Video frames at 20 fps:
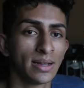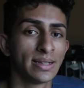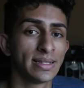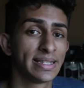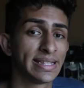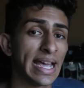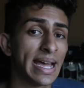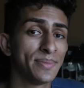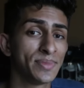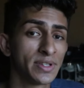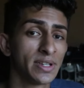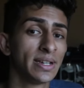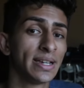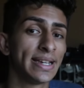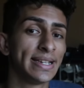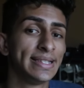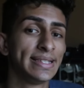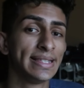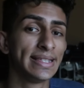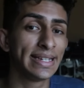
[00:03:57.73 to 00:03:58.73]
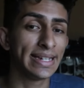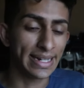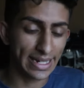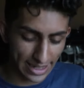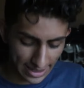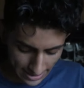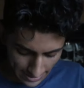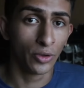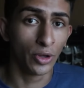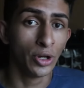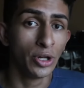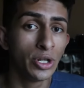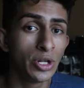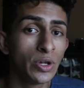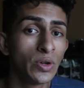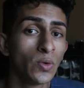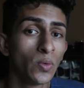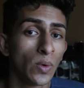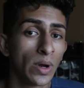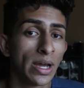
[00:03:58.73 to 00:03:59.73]
Samsung is leading the
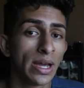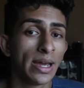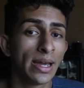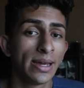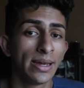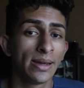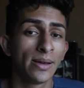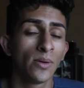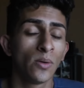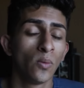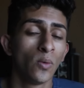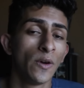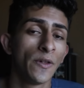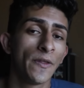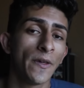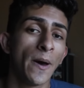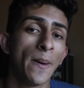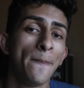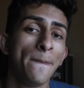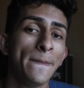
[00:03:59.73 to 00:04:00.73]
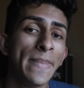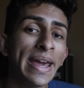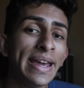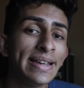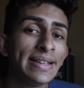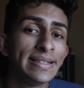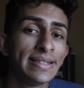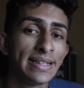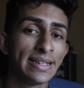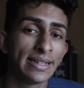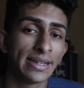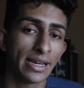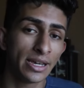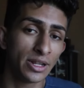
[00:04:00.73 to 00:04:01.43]
new way with amazing